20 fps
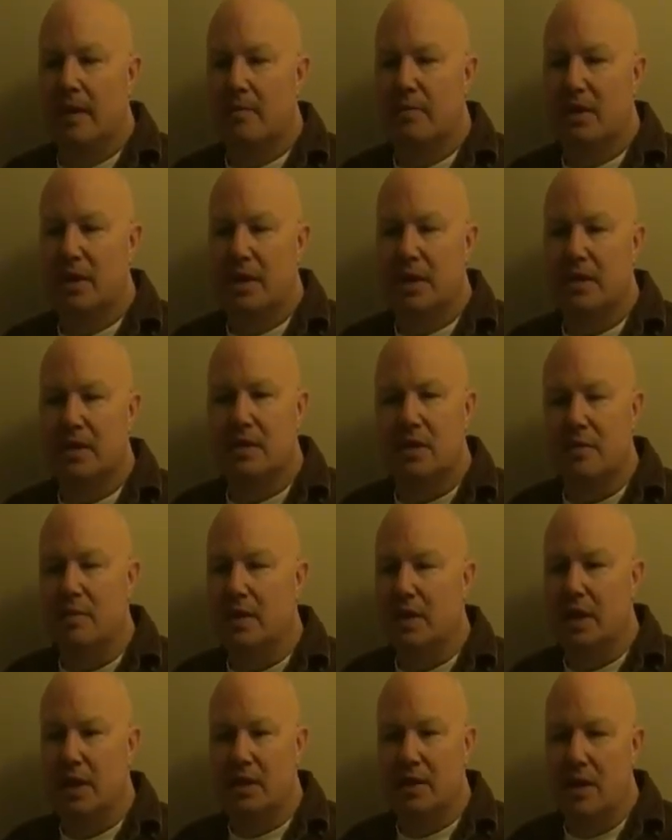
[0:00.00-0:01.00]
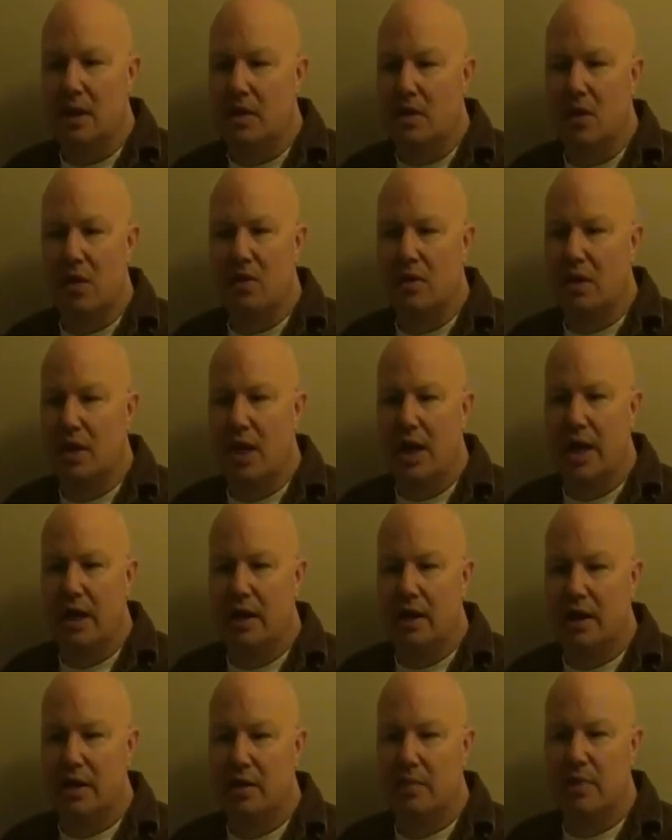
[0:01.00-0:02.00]
then somebody along the
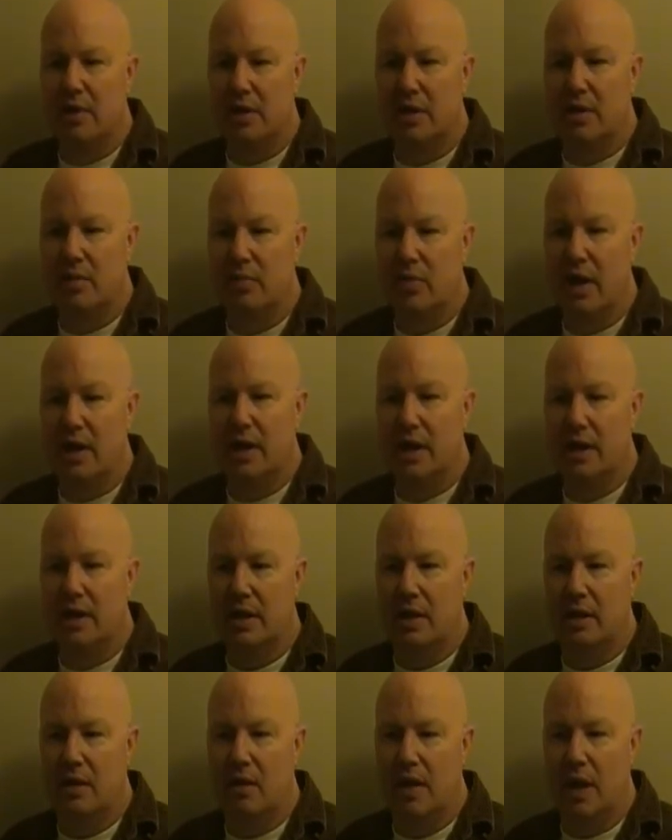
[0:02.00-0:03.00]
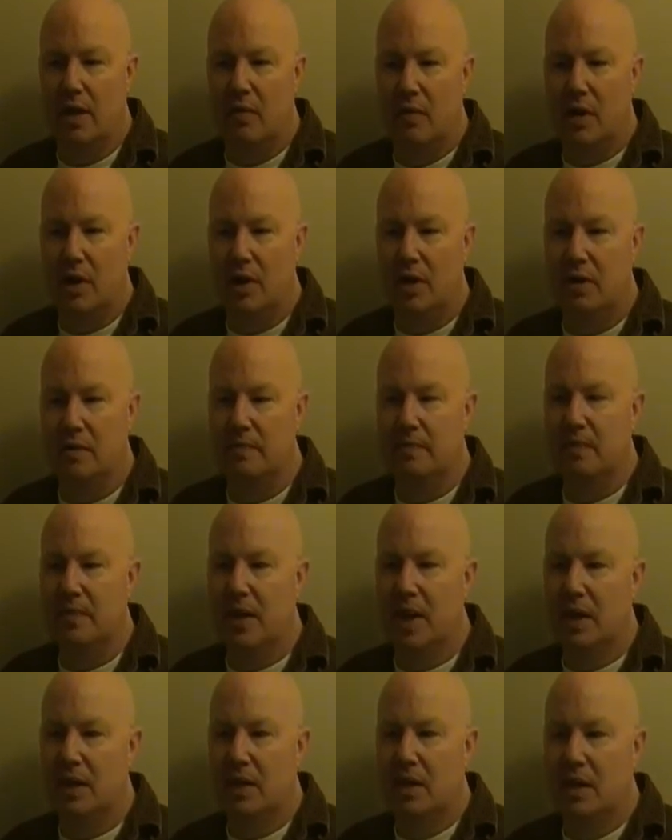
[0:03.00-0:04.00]
line hit upon the bright idea that, well,
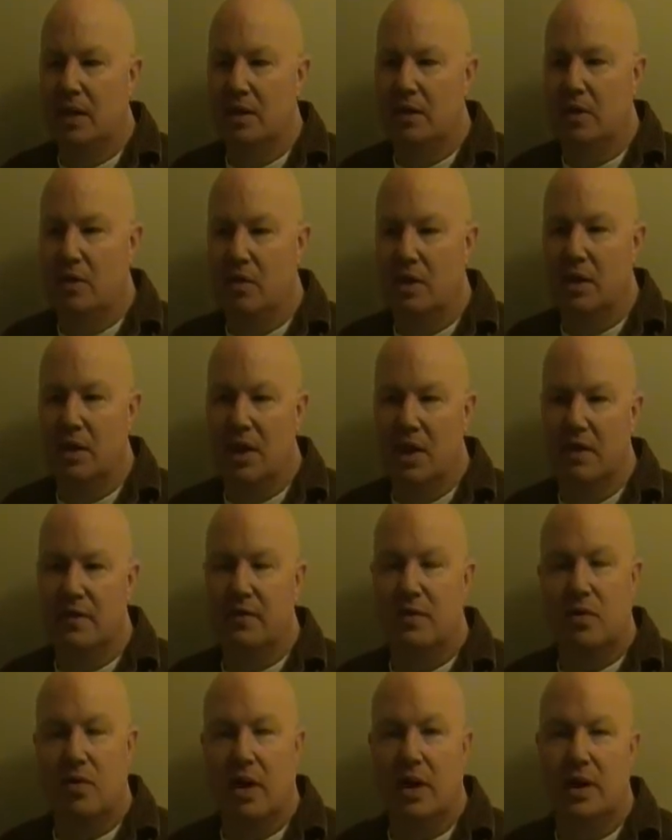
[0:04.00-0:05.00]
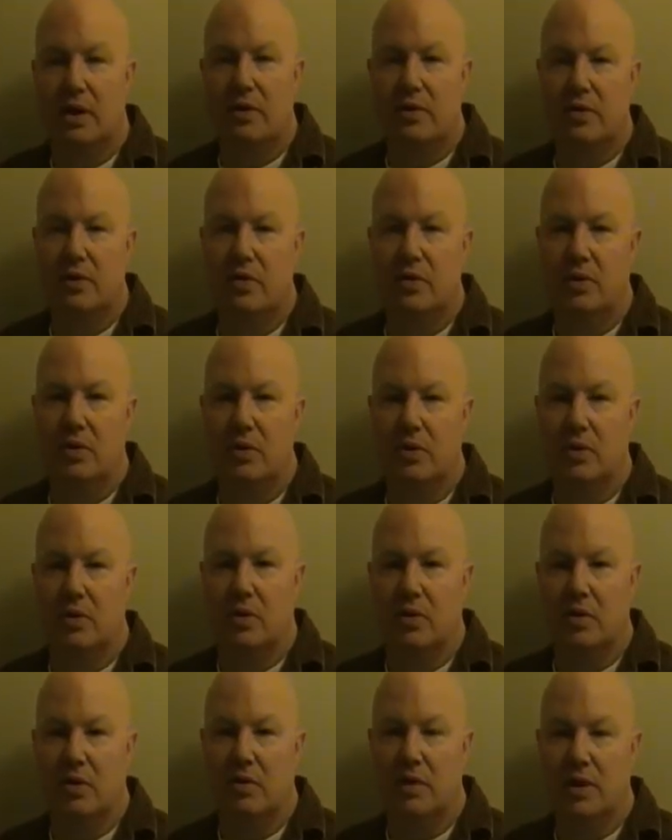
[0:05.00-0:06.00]
you could give credit to
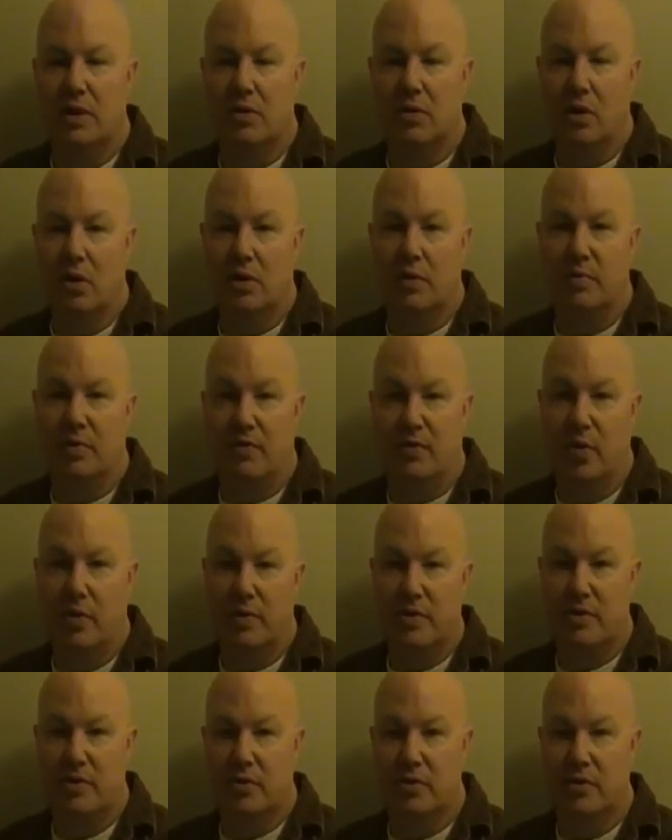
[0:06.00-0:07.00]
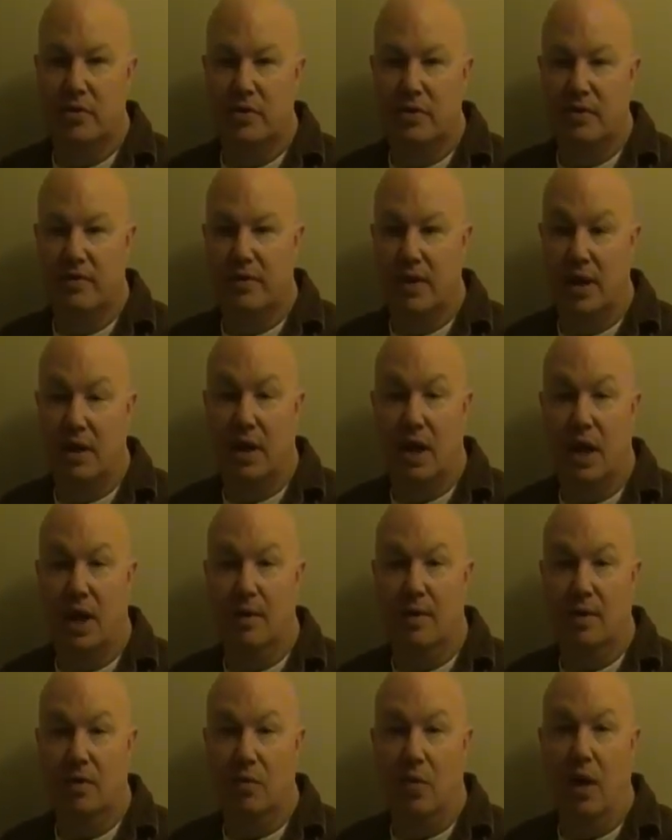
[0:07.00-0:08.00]
your intro to performance students if they
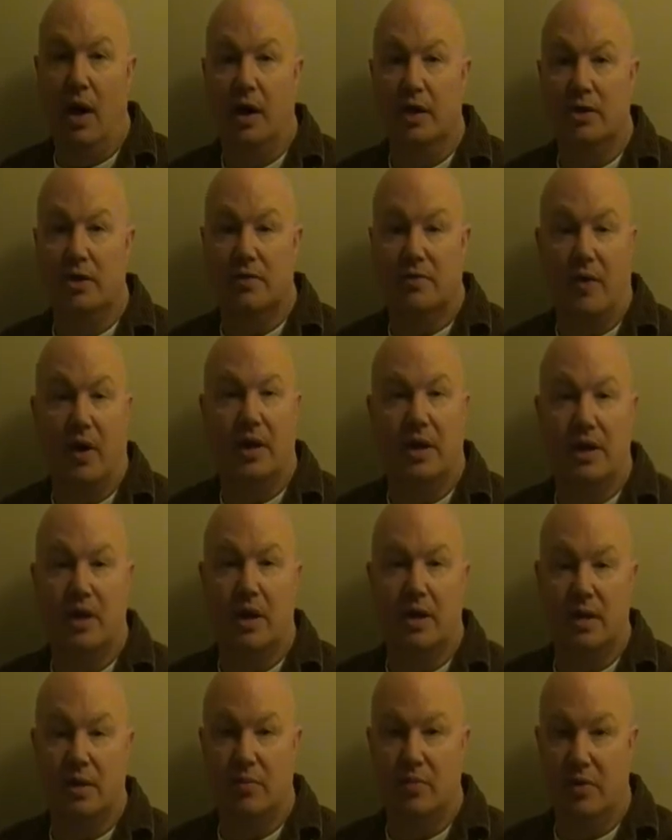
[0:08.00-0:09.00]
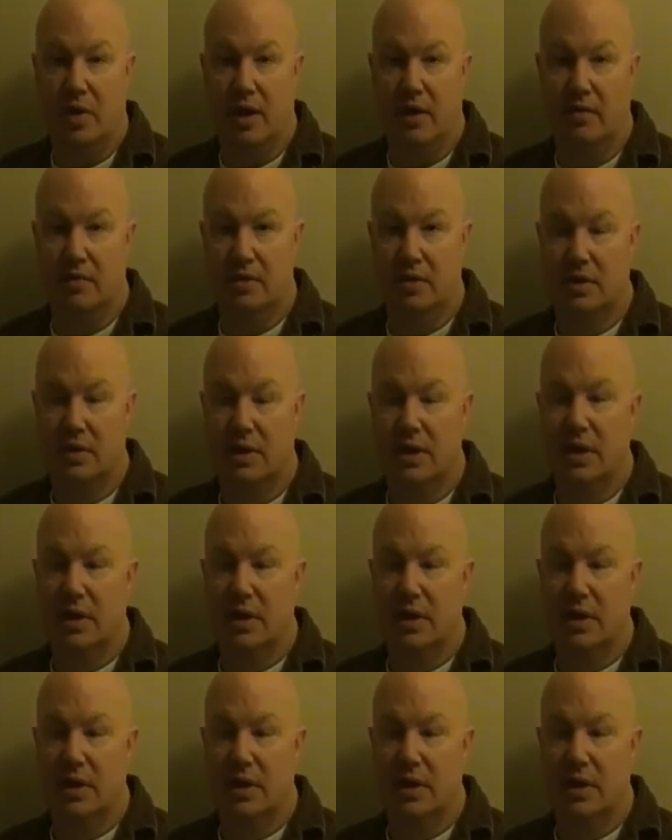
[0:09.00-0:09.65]
came and watched Friday Night Improvs.